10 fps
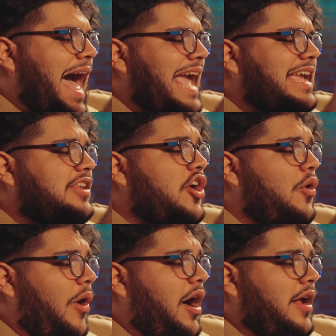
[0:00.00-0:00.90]
I could
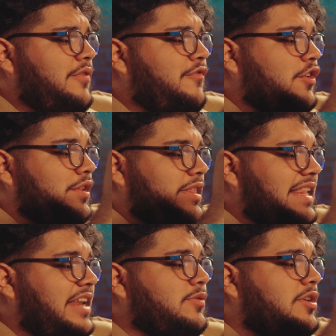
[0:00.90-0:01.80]
go on for
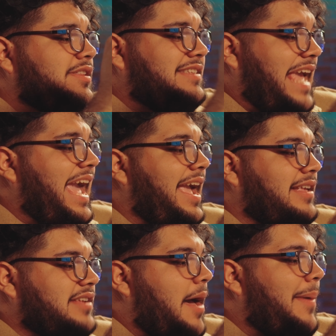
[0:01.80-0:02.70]
literal
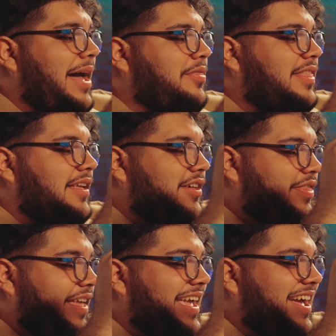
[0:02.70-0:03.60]
days about
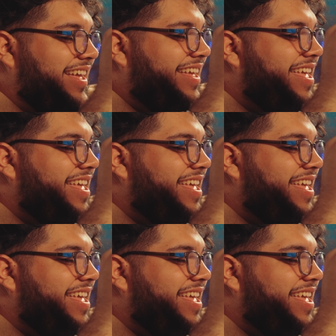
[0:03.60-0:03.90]
the